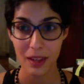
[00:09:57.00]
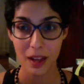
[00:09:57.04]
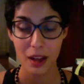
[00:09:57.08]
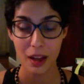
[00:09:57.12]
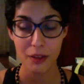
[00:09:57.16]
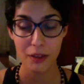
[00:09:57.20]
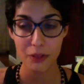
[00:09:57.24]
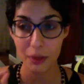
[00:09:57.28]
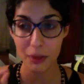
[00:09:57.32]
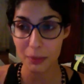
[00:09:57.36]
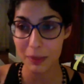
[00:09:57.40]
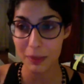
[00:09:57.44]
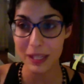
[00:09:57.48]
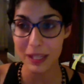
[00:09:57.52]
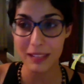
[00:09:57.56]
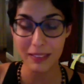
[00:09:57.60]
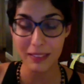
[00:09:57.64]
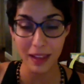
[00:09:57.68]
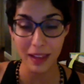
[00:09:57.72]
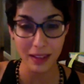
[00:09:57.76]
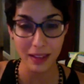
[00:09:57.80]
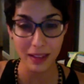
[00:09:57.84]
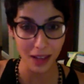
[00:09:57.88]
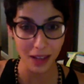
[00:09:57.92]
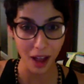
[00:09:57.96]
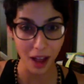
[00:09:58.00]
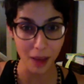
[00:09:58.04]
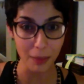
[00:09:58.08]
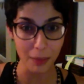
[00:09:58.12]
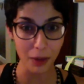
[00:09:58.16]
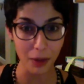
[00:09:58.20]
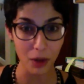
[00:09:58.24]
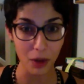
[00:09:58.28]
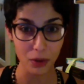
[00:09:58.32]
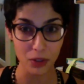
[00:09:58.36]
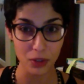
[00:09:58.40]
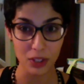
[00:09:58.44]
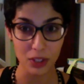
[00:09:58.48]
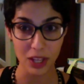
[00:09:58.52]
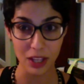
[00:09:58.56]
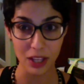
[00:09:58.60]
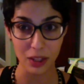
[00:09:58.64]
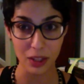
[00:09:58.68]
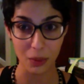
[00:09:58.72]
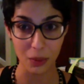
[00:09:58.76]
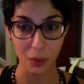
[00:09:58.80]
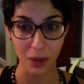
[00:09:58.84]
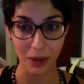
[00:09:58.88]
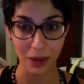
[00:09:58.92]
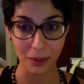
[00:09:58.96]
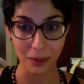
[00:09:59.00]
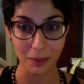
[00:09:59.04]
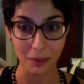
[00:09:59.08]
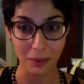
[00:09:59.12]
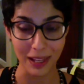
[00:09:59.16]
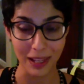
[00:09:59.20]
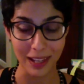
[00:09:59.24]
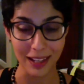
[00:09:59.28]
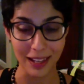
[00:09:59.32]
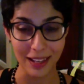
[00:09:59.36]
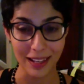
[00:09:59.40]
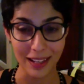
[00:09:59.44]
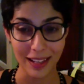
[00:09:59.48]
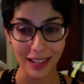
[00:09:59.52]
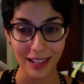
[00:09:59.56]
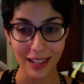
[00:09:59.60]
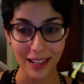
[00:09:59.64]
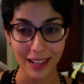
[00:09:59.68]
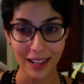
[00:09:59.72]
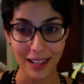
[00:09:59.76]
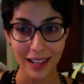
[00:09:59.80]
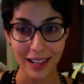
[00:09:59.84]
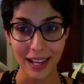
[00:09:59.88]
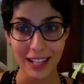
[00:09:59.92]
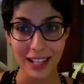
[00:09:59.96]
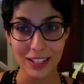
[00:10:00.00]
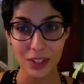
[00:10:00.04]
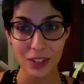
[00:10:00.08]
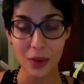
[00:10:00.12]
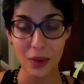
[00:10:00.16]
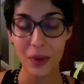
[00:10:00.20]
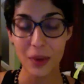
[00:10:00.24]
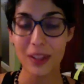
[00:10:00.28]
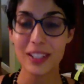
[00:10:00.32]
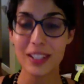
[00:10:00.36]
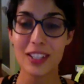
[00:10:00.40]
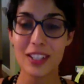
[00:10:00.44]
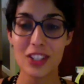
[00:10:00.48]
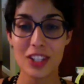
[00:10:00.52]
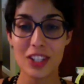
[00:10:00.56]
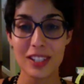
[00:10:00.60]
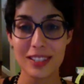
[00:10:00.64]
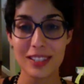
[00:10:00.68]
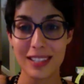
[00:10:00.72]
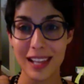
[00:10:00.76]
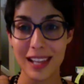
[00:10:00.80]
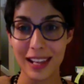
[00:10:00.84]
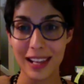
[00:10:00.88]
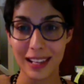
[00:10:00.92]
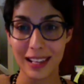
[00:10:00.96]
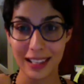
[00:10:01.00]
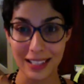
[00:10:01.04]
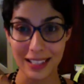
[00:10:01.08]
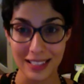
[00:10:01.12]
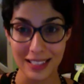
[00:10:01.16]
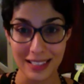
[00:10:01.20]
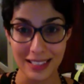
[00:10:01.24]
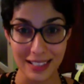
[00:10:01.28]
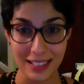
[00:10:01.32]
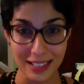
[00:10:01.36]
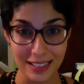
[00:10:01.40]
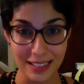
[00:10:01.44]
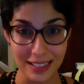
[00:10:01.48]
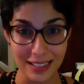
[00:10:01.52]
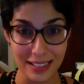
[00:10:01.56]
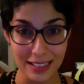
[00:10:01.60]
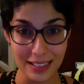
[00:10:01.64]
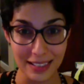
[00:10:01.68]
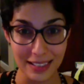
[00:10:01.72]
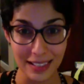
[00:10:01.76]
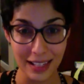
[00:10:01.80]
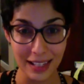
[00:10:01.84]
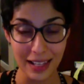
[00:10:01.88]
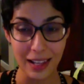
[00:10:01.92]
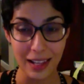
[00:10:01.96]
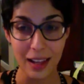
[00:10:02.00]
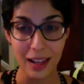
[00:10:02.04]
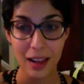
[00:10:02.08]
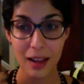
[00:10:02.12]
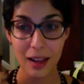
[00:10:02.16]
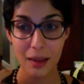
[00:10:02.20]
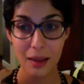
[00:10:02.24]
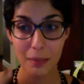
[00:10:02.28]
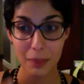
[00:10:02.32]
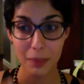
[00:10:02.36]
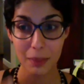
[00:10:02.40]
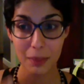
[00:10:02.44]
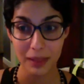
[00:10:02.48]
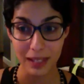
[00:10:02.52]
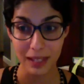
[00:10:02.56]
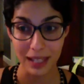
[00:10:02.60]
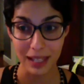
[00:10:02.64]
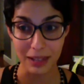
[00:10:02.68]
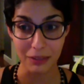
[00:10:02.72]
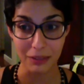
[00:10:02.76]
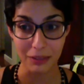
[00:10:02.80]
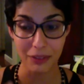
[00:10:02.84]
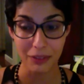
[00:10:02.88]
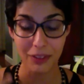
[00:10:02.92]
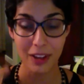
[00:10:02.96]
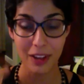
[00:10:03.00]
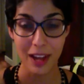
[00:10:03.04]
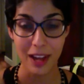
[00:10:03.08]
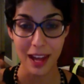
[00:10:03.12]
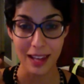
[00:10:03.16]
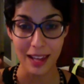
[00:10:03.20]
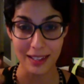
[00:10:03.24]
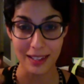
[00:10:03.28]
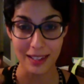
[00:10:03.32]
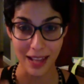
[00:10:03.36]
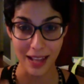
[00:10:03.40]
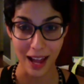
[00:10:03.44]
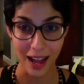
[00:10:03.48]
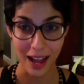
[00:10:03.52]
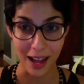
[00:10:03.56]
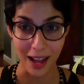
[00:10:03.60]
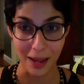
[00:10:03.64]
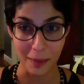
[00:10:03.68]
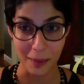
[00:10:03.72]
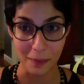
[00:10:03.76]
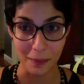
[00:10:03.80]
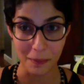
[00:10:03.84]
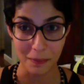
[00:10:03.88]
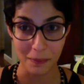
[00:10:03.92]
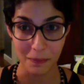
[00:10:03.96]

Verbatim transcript: from being that top coach that you want to be. It's going to just take consistency, belief, and time.